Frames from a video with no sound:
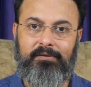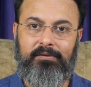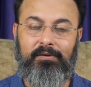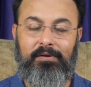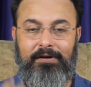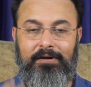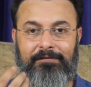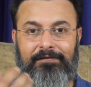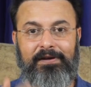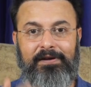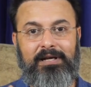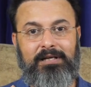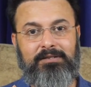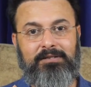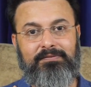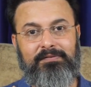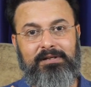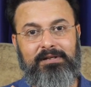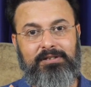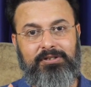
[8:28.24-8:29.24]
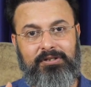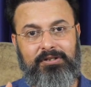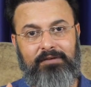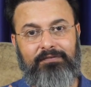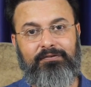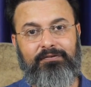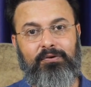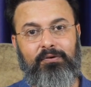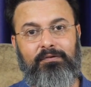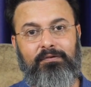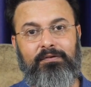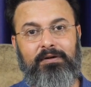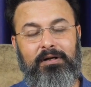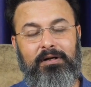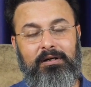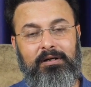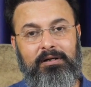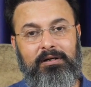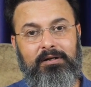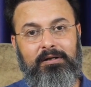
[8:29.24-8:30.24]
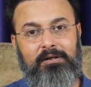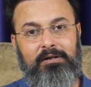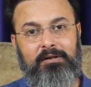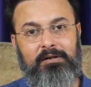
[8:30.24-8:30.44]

So effects will shift over